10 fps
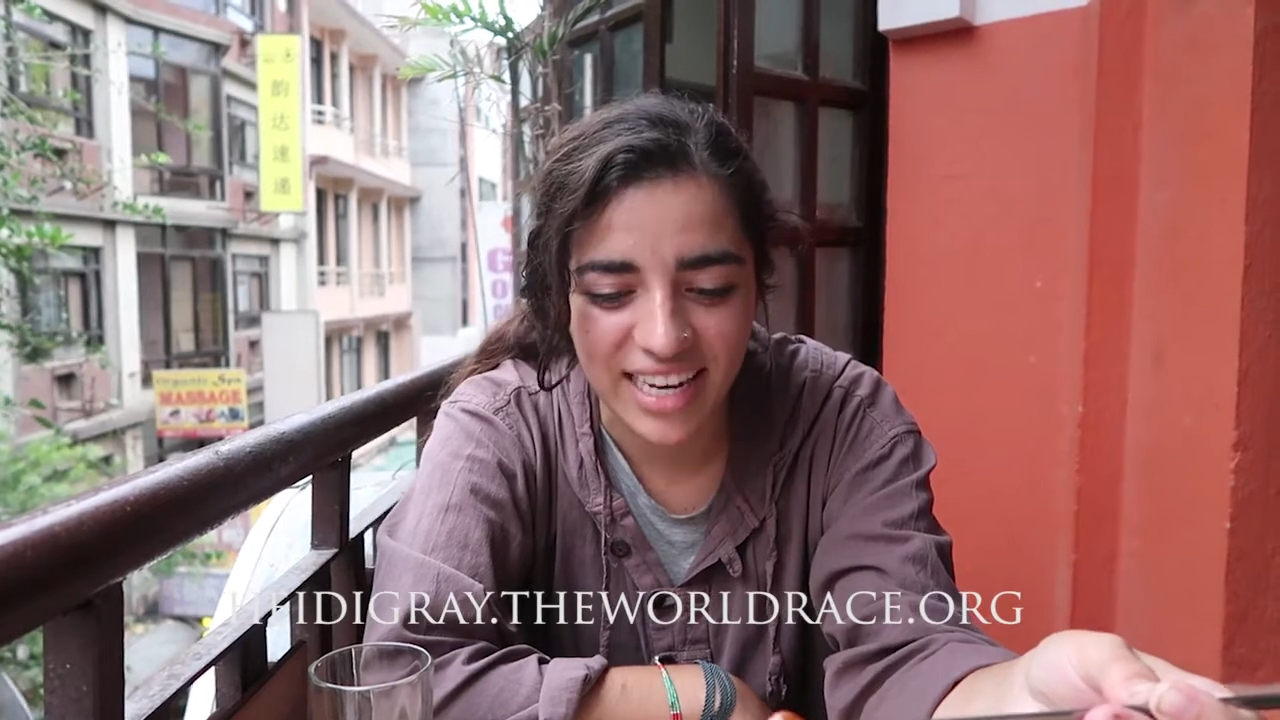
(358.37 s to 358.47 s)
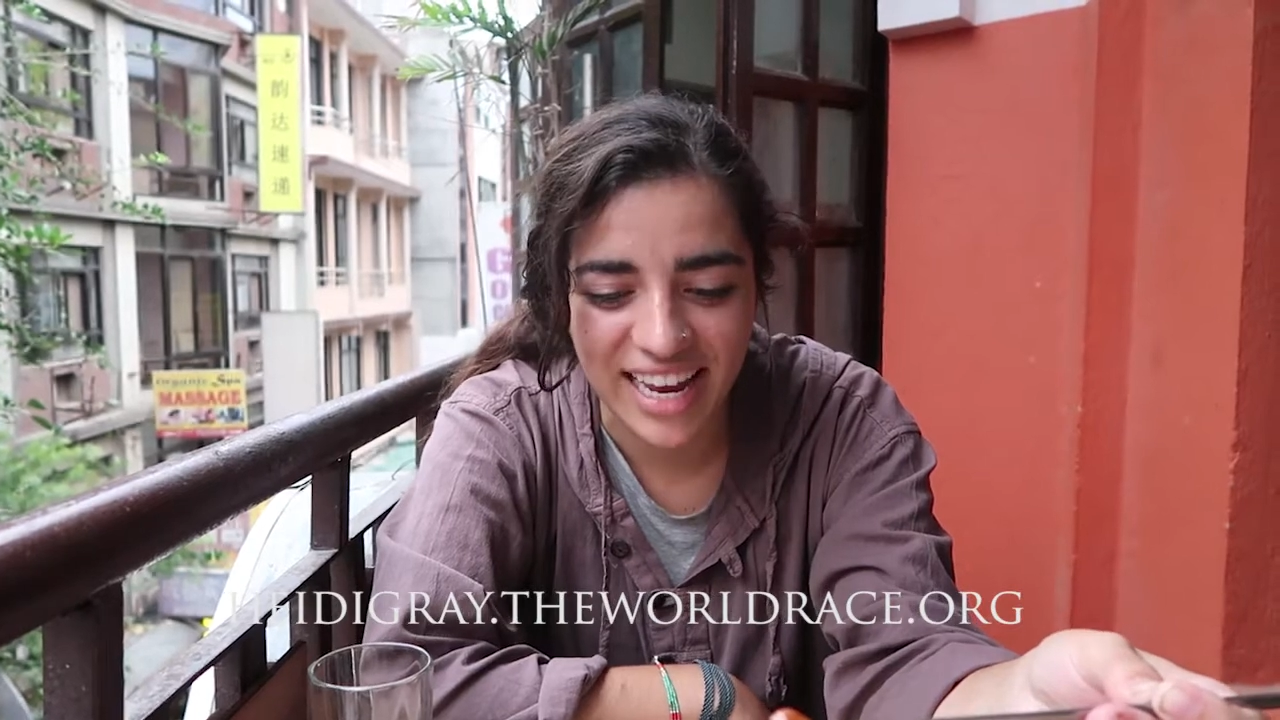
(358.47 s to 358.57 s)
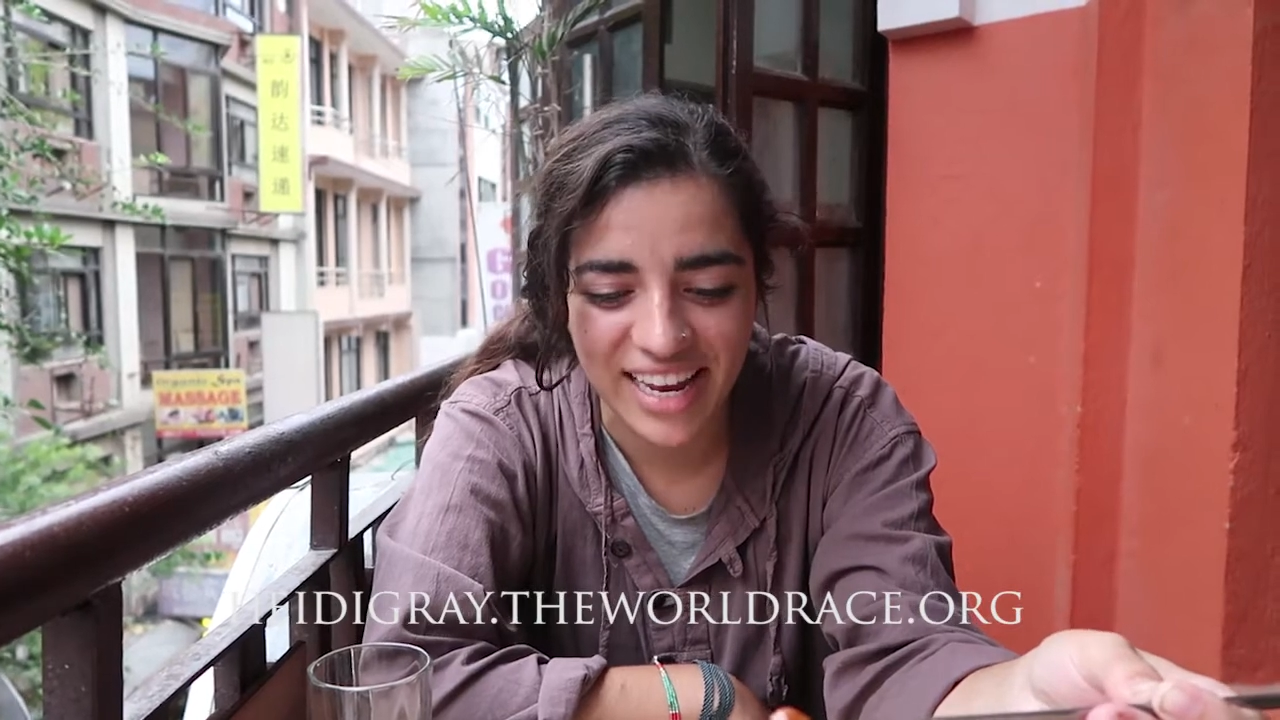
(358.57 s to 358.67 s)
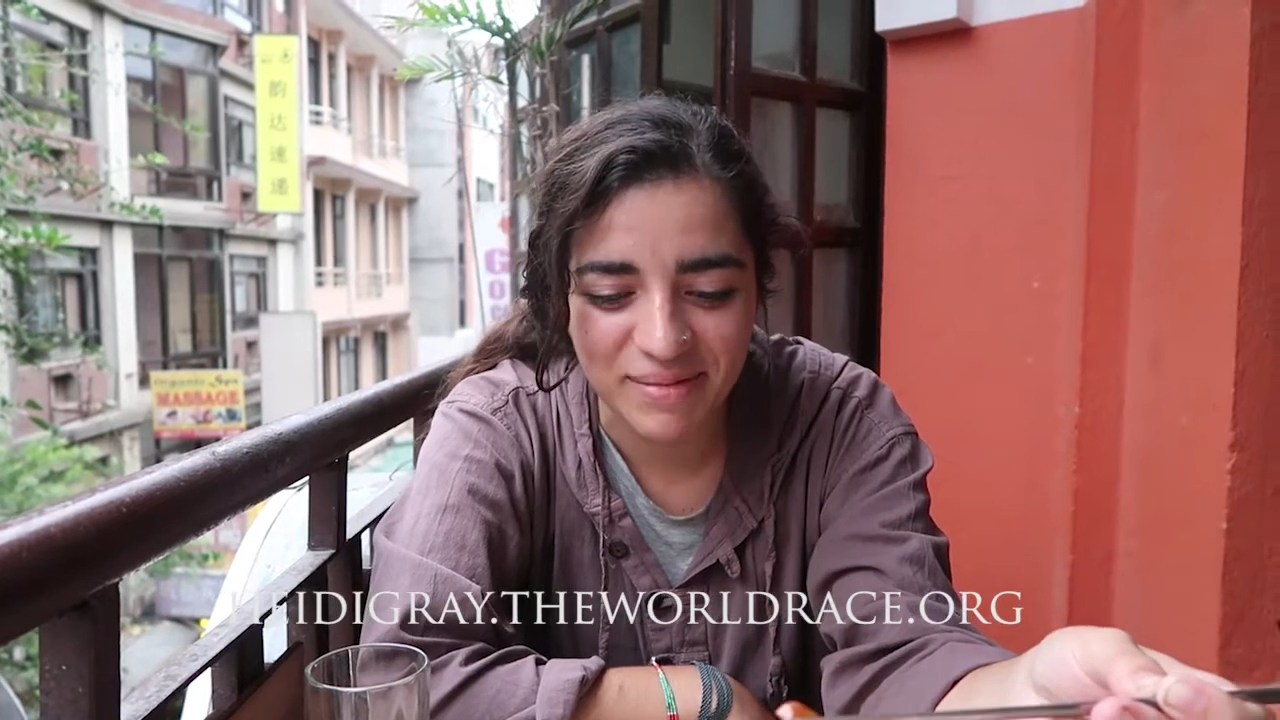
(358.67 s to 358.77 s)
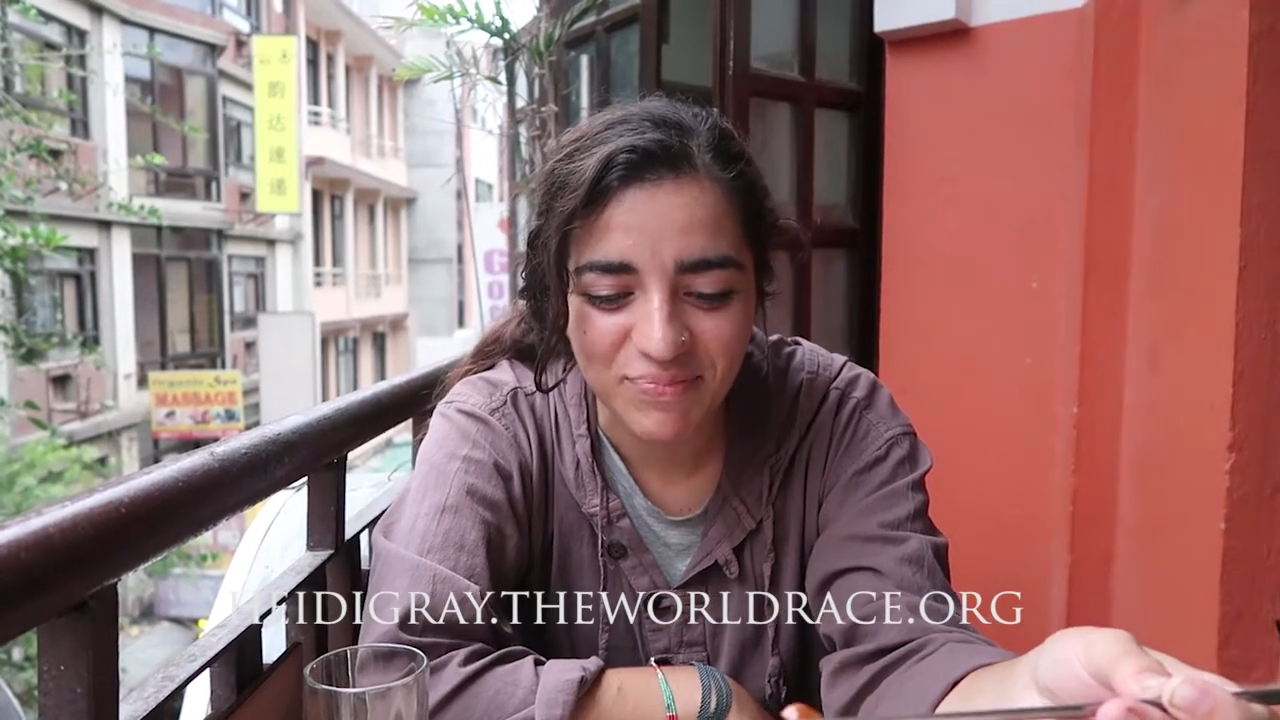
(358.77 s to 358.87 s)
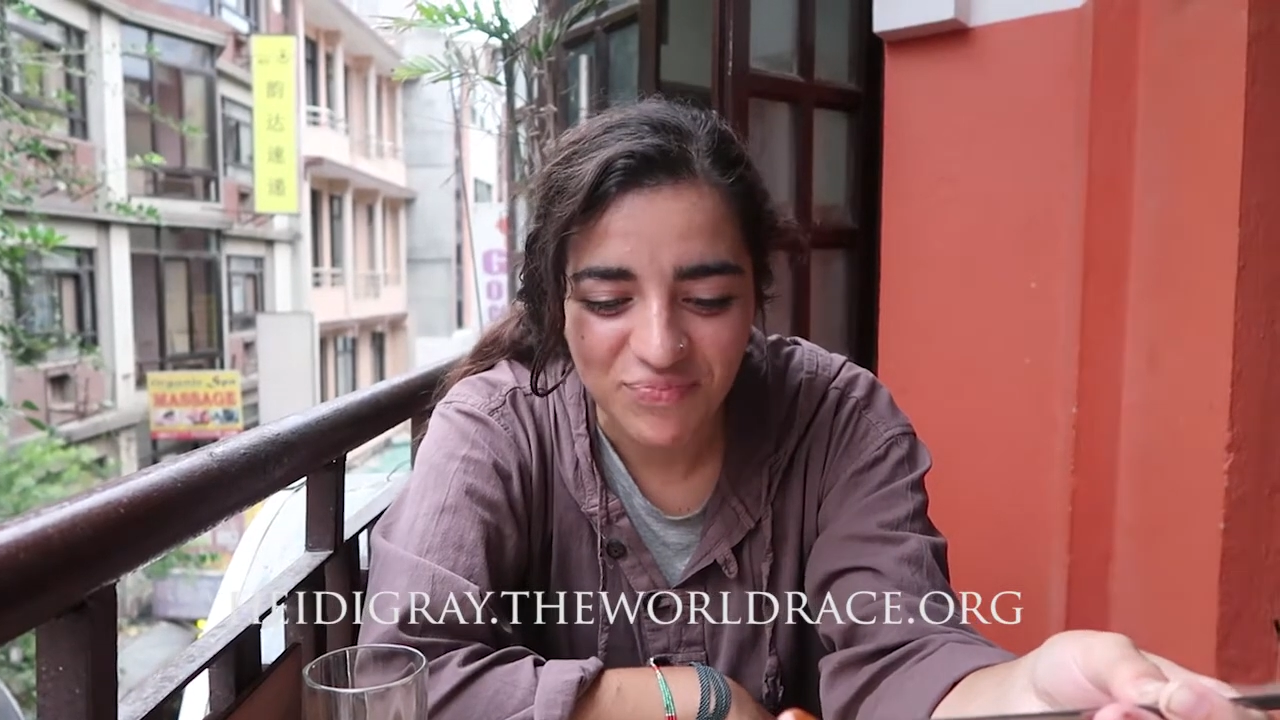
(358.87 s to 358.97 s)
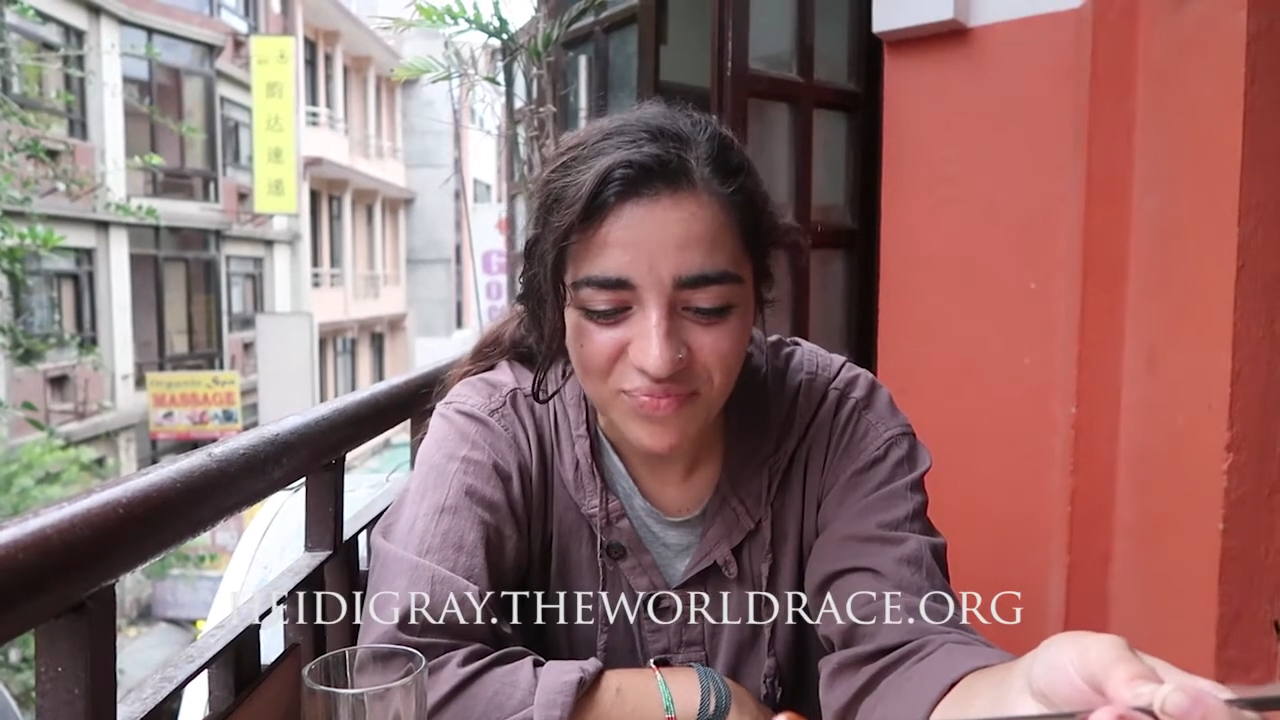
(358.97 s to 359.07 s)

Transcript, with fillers: in.